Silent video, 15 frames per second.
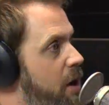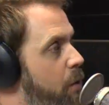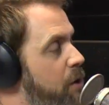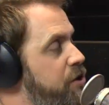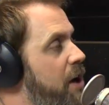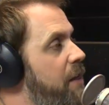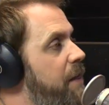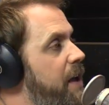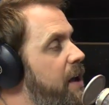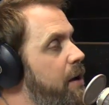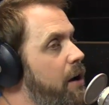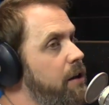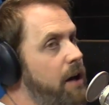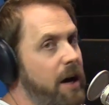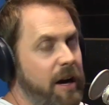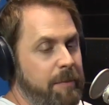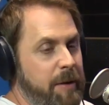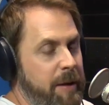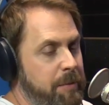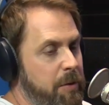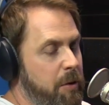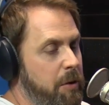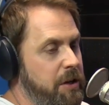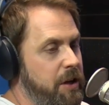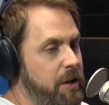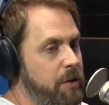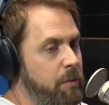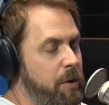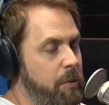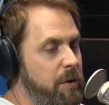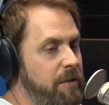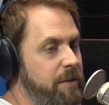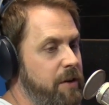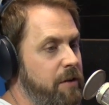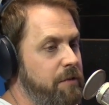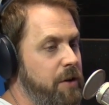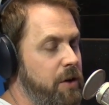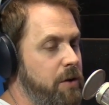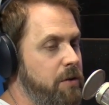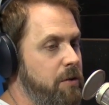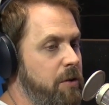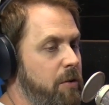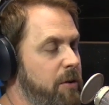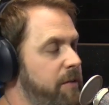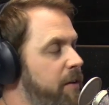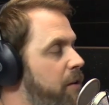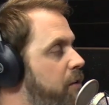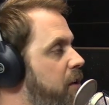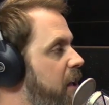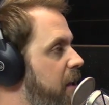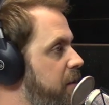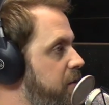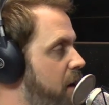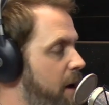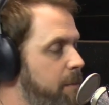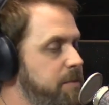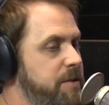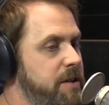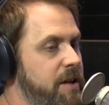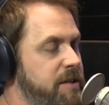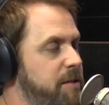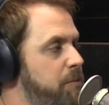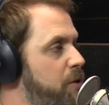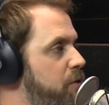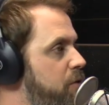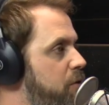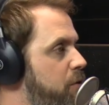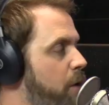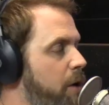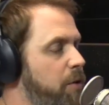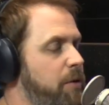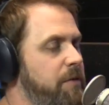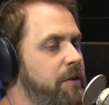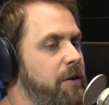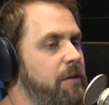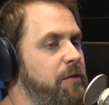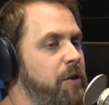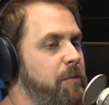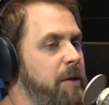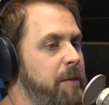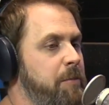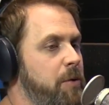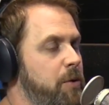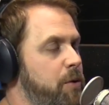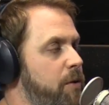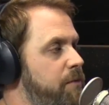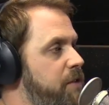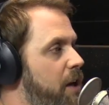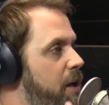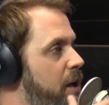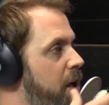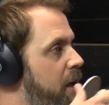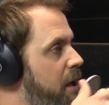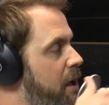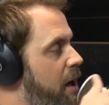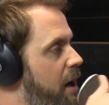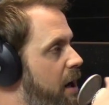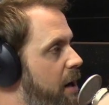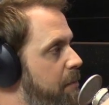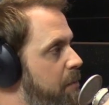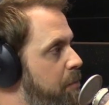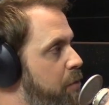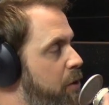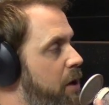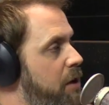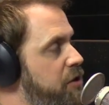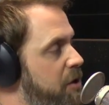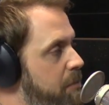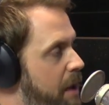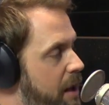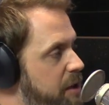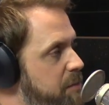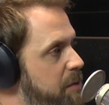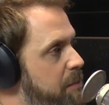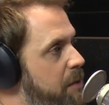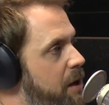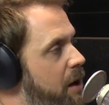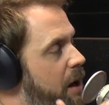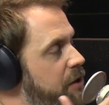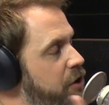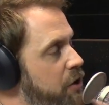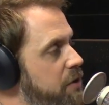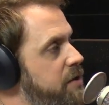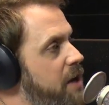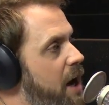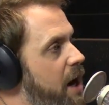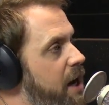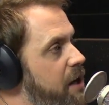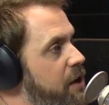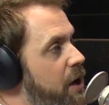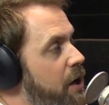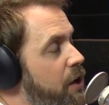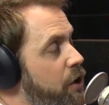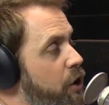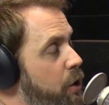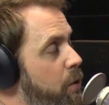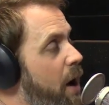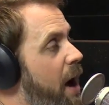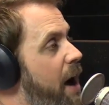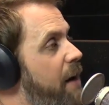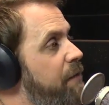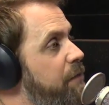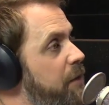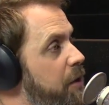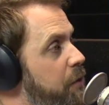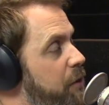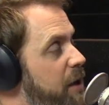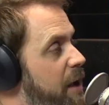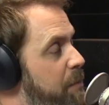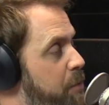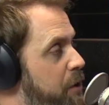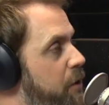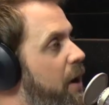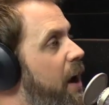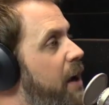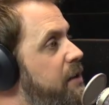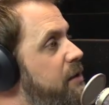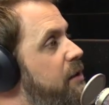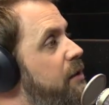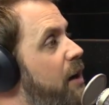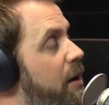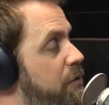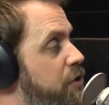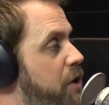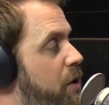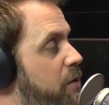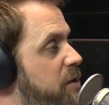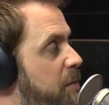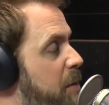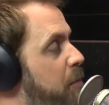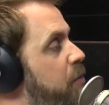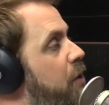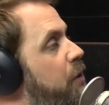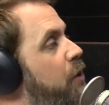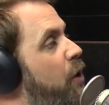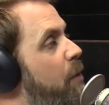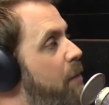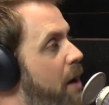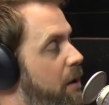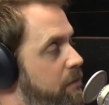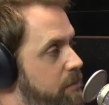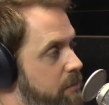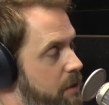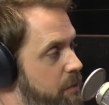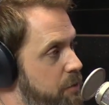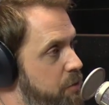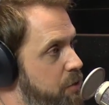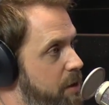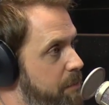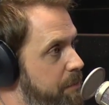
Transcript: which I think a lot of people when you inter- we, have interviewed you know we've interviewed Keith Thompson as a musical director. We've interviewed people who have done um, production management, but on your side, you have literally have put your hand in a lot of shows that people don't know about on the strip.